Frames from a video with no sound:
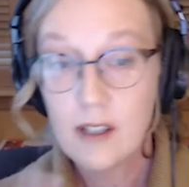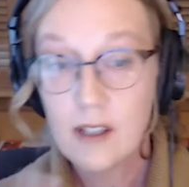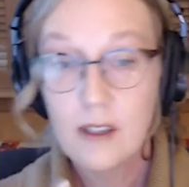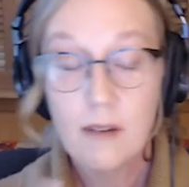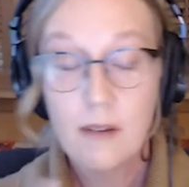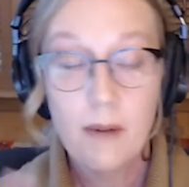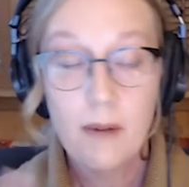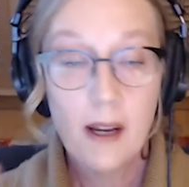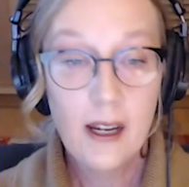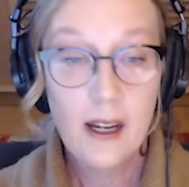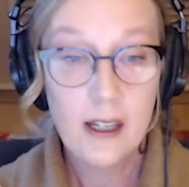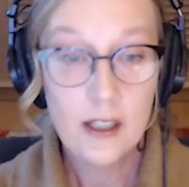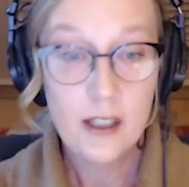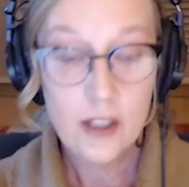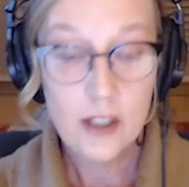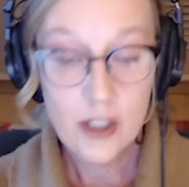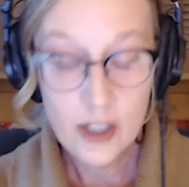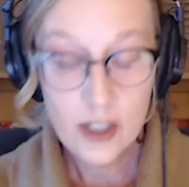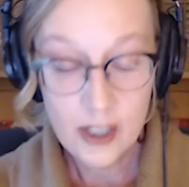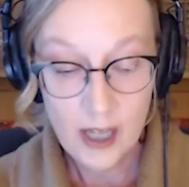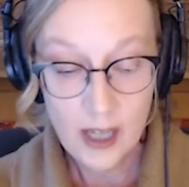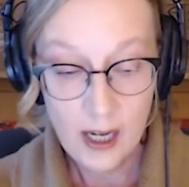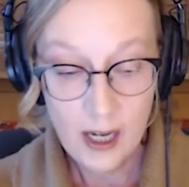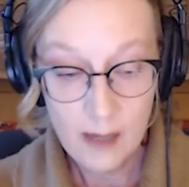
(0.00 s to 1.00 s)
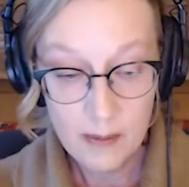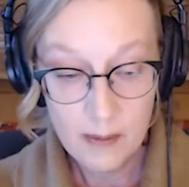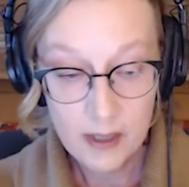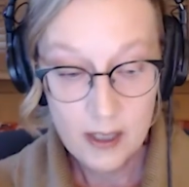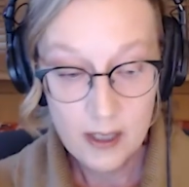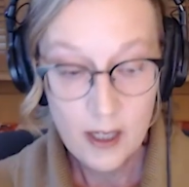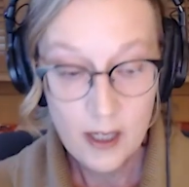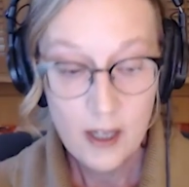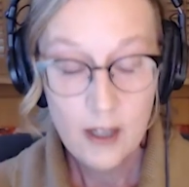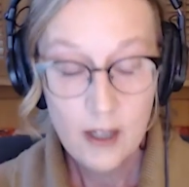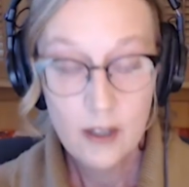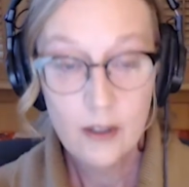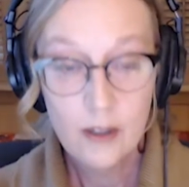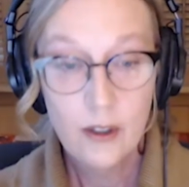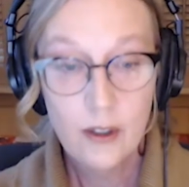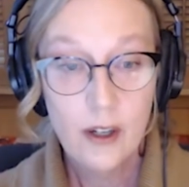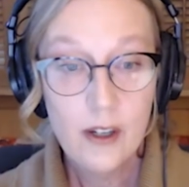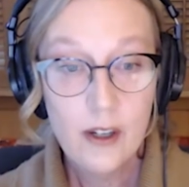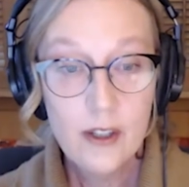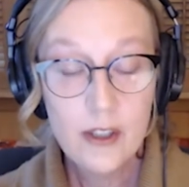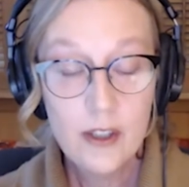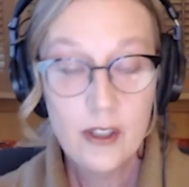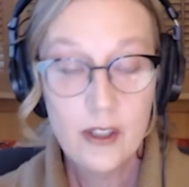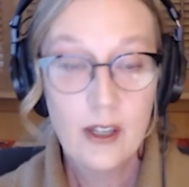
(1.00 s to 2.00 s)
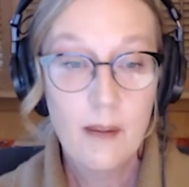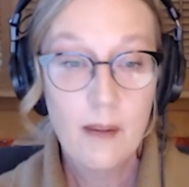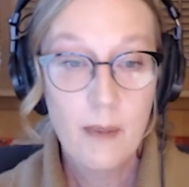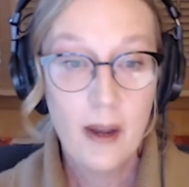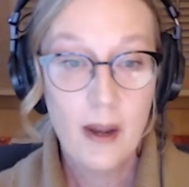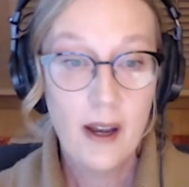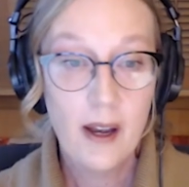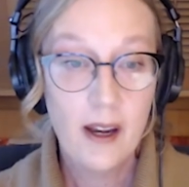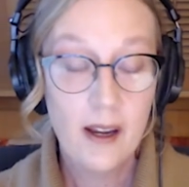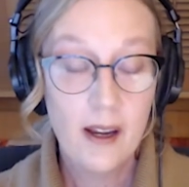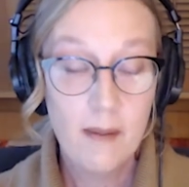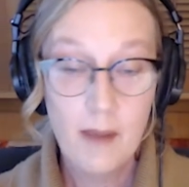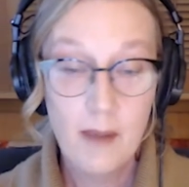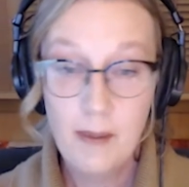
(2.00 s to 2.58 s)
on the right, shaped largely by